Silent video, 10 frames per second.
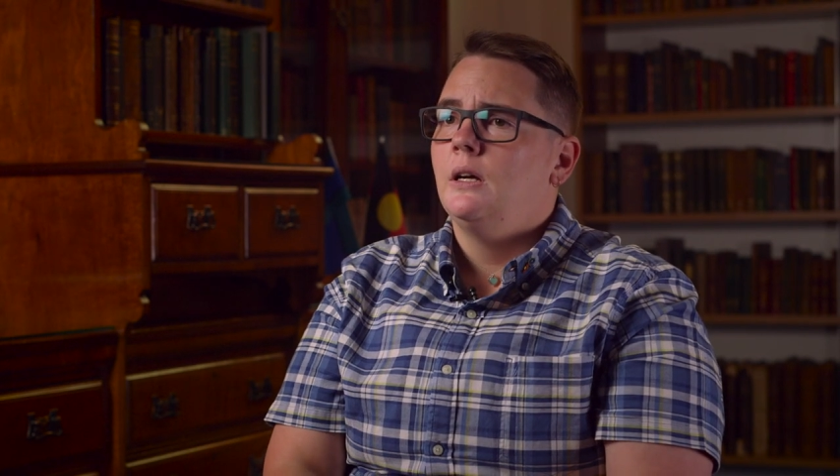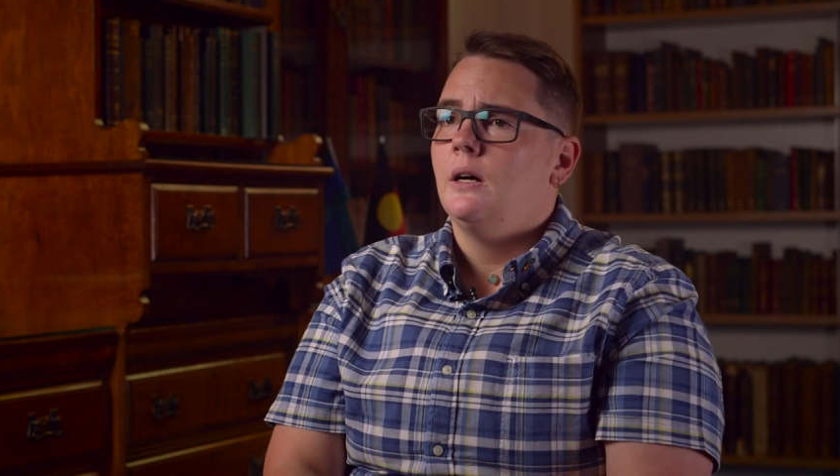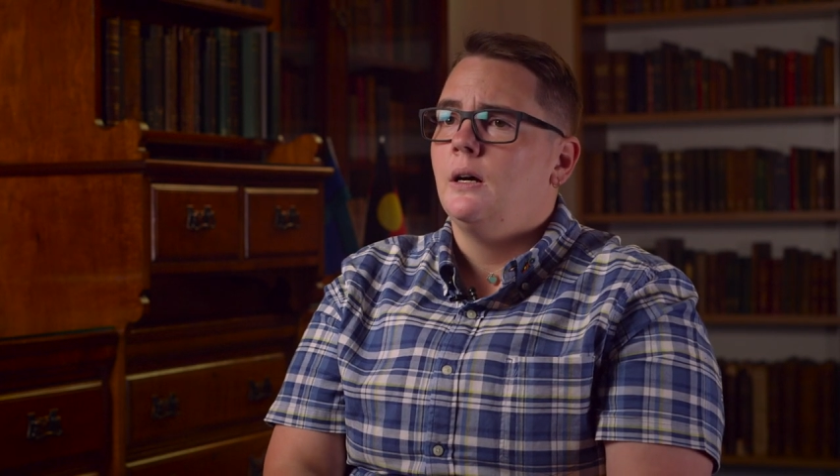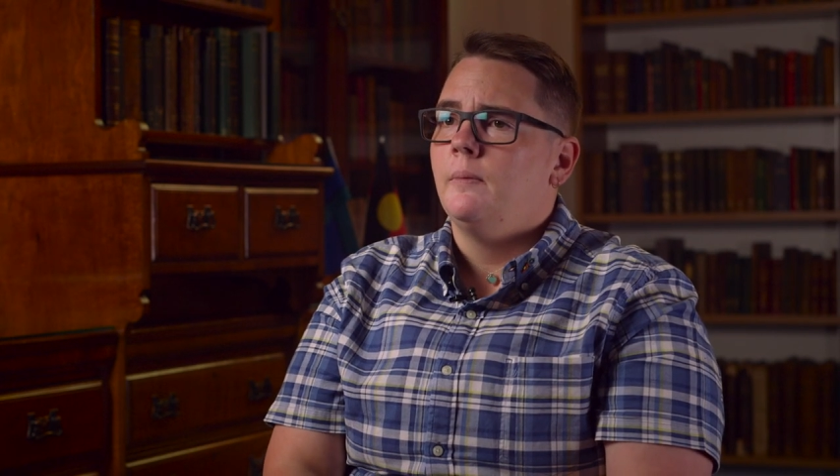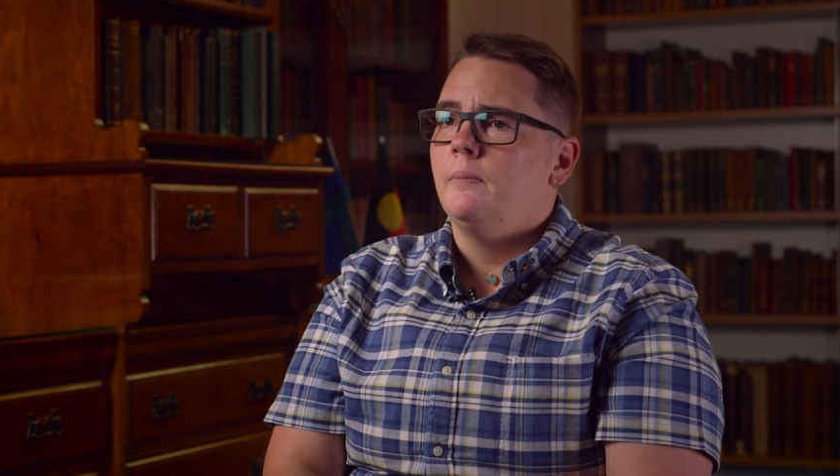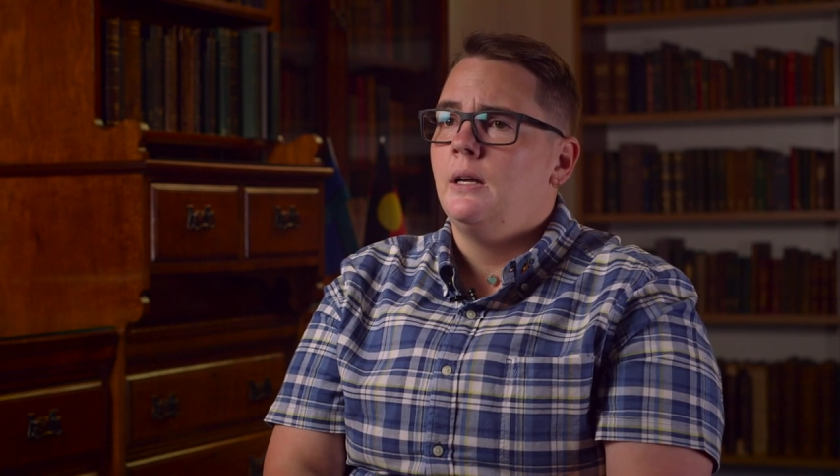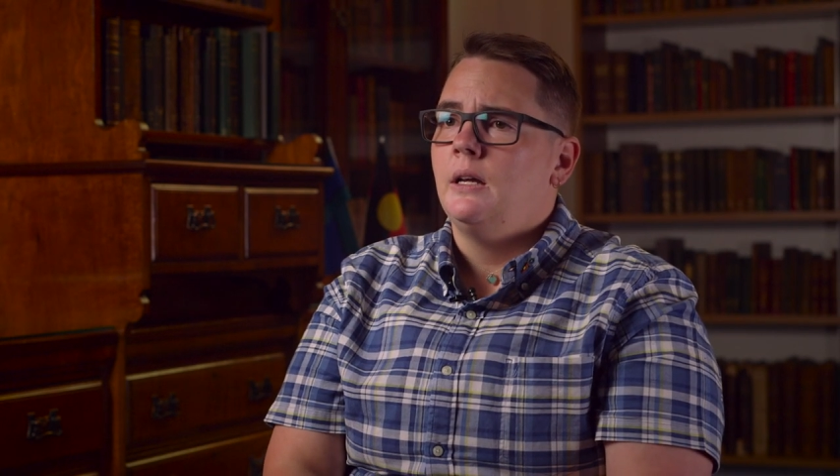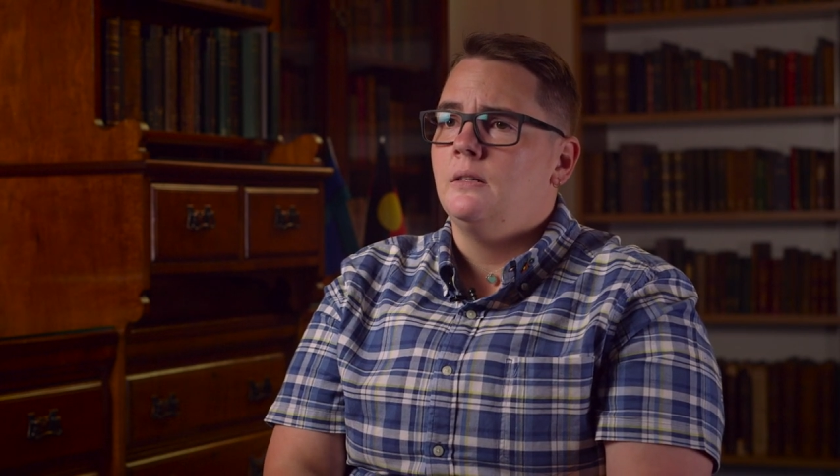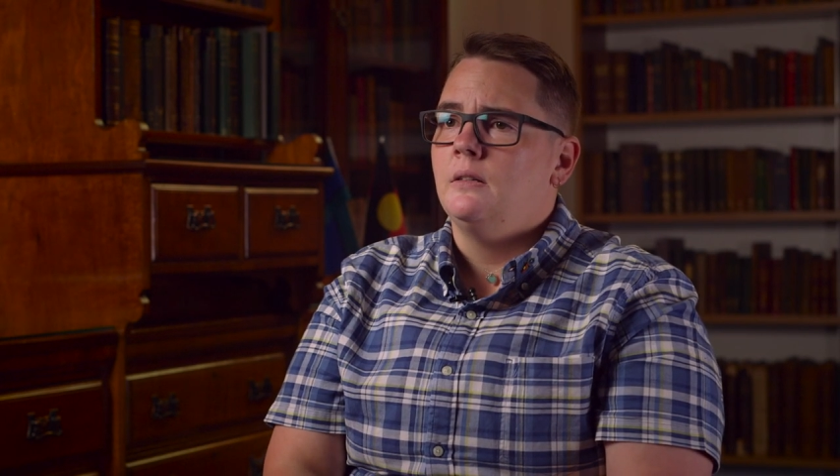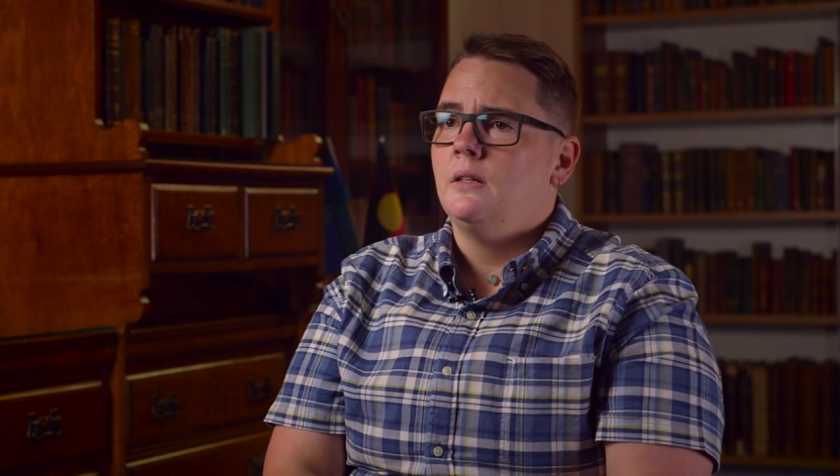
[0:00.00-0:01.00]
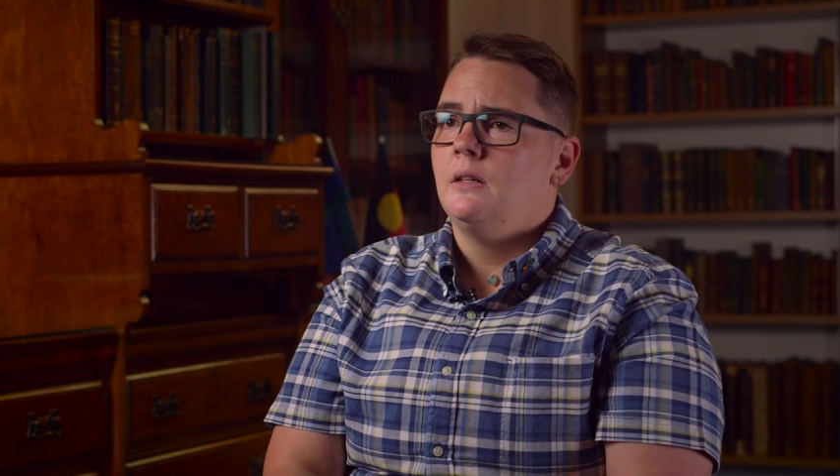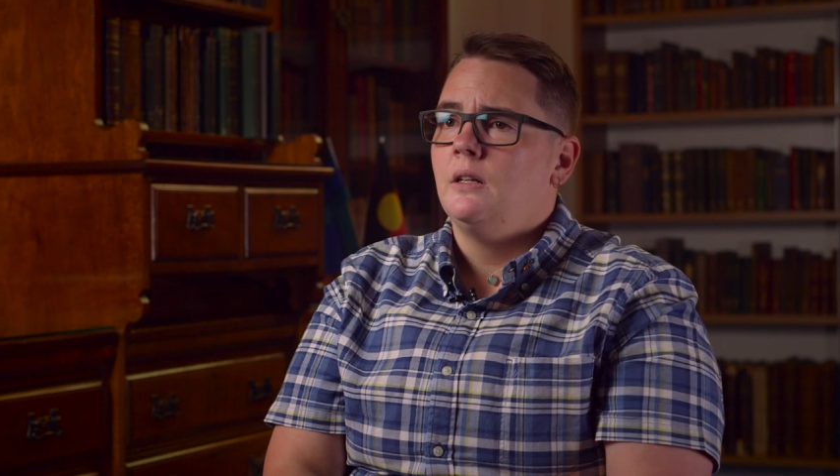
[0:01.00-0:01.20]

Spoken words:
and